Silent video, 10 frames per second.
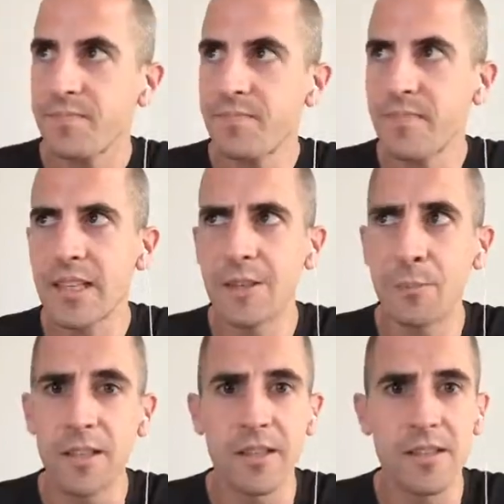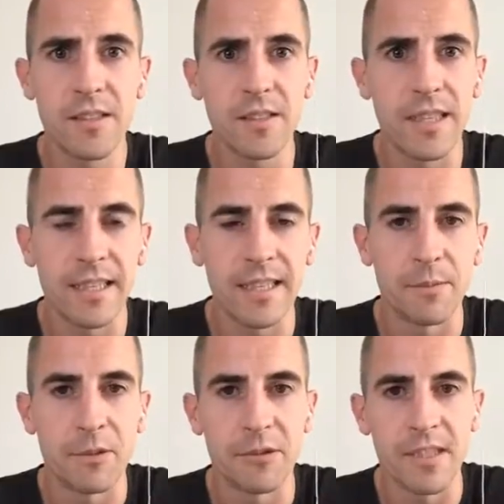A couple of years ago, I came
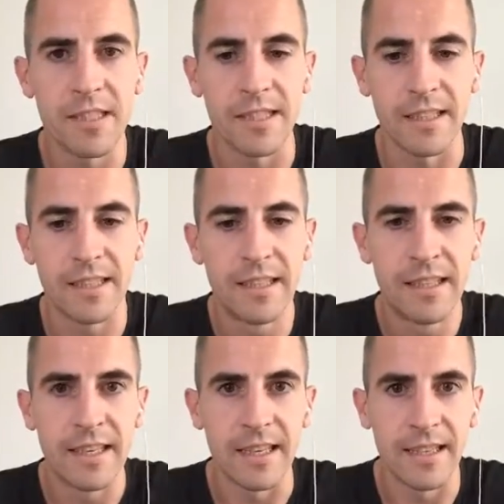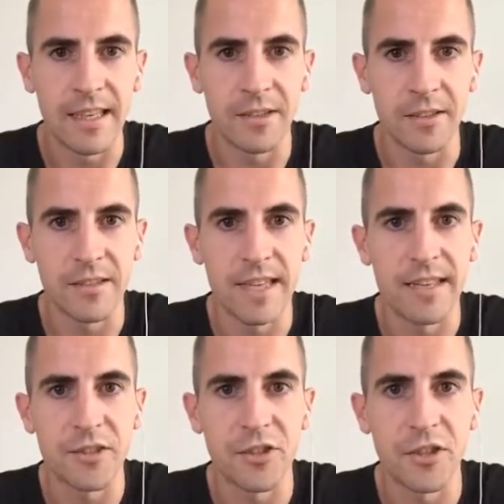across a guy called
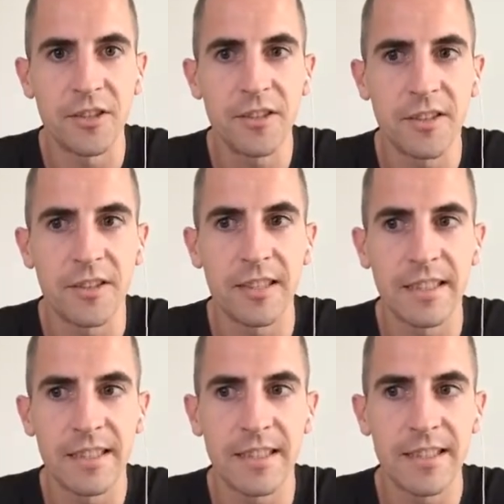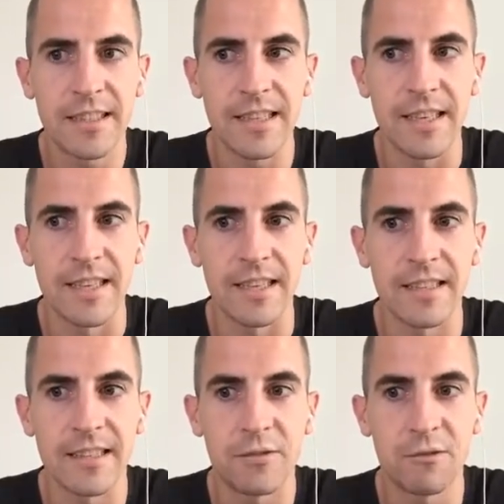Dan John on the internet, and
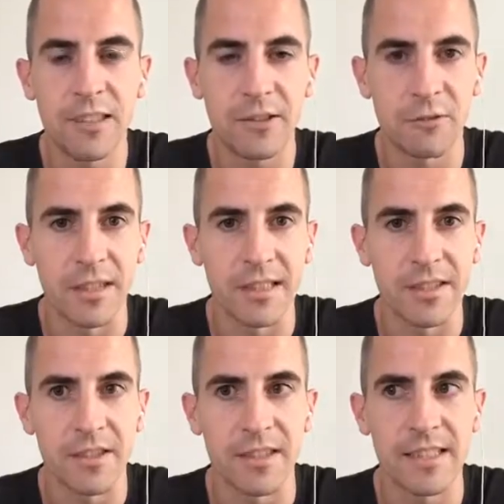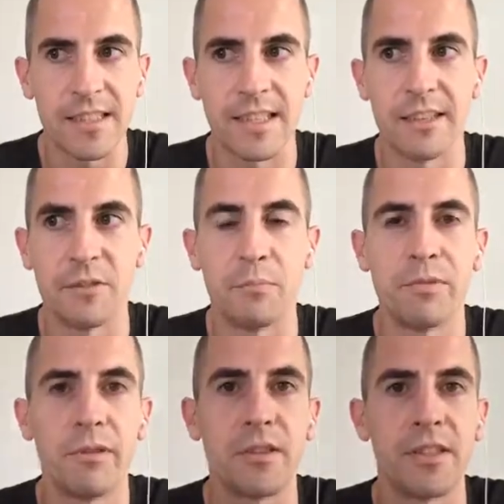he's really great. He's got this kind of
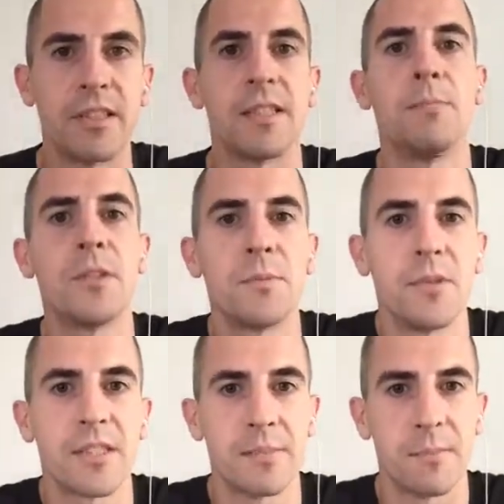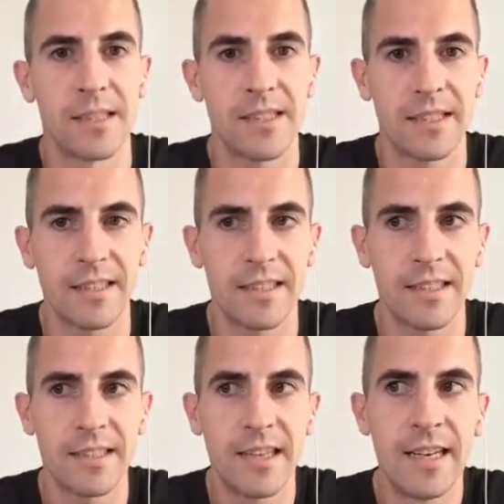approach that's much more simplistic than that,
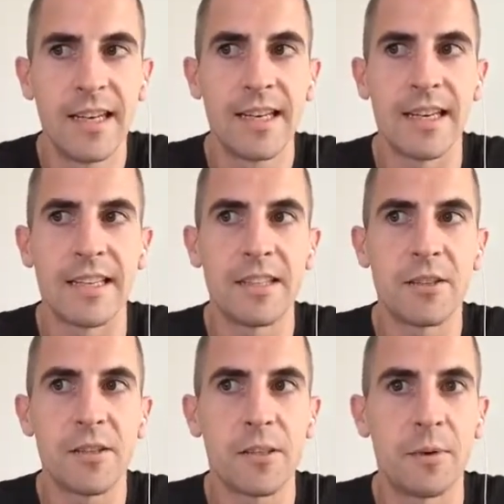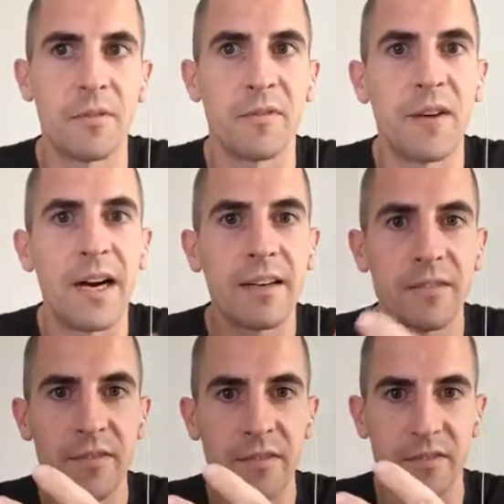and he talks about 5
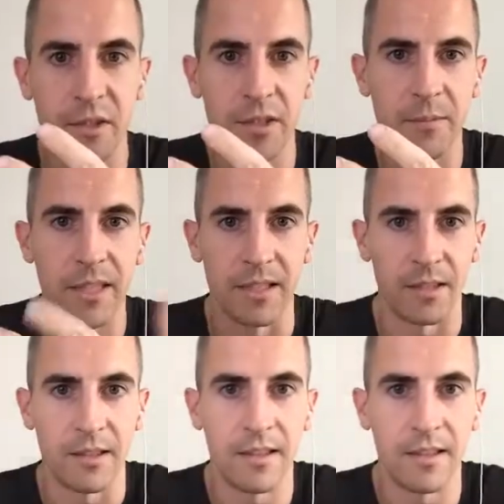fundamental